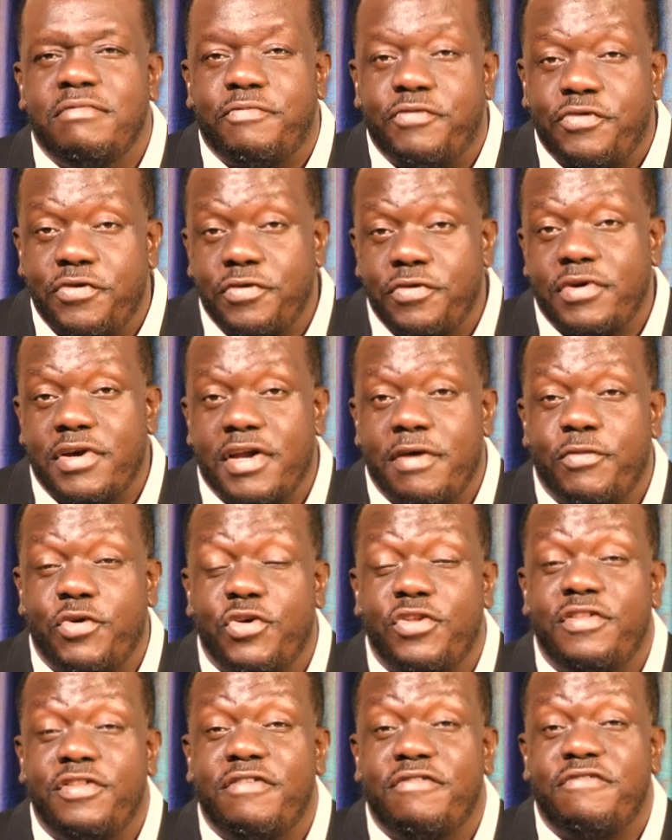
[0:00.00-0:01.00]
program
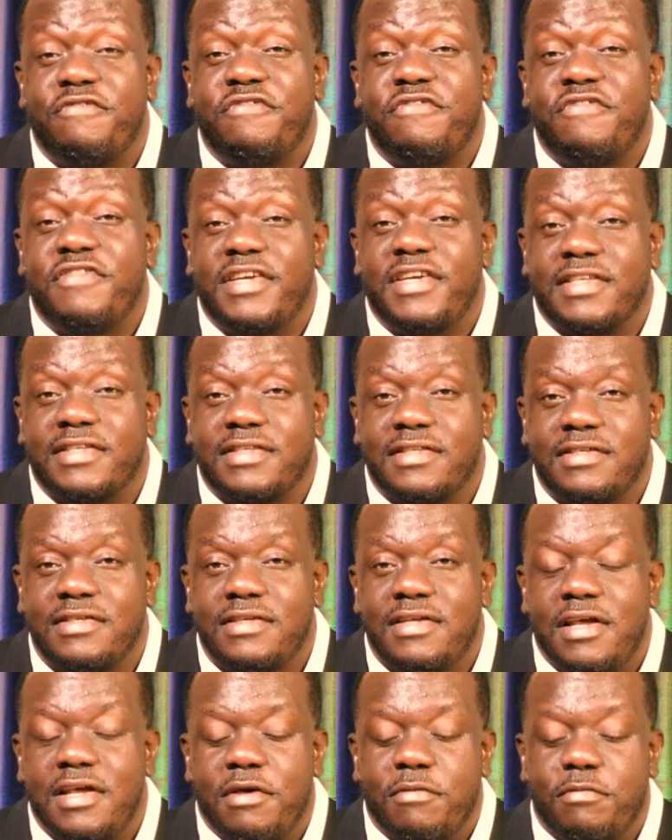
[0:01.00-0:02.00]
on the first.
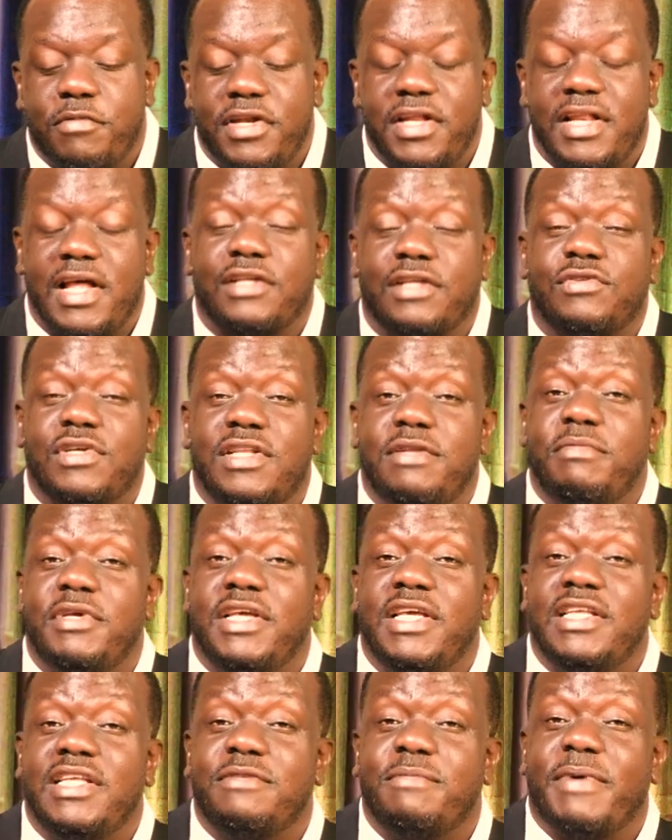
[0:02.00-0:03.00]
But it actually
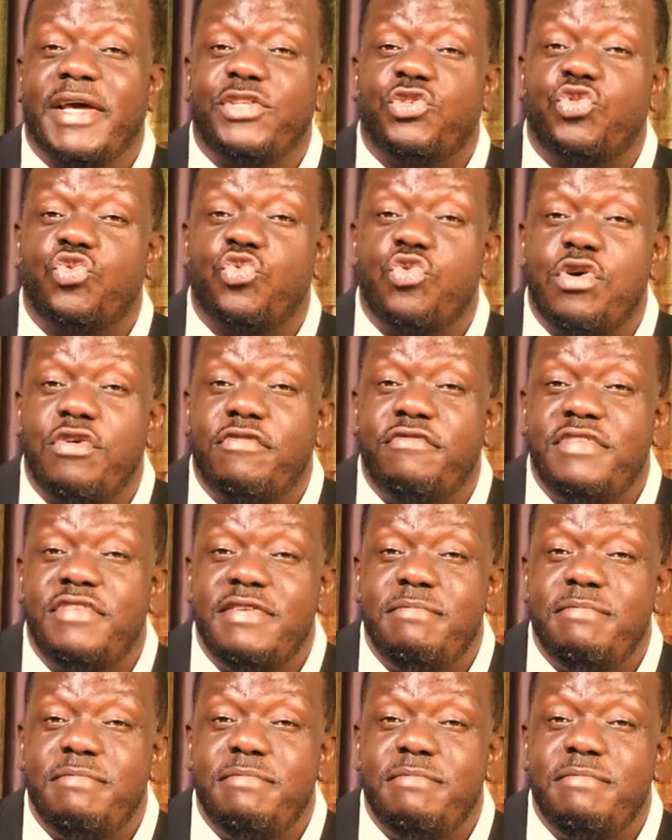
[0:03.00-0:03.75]
begins by 12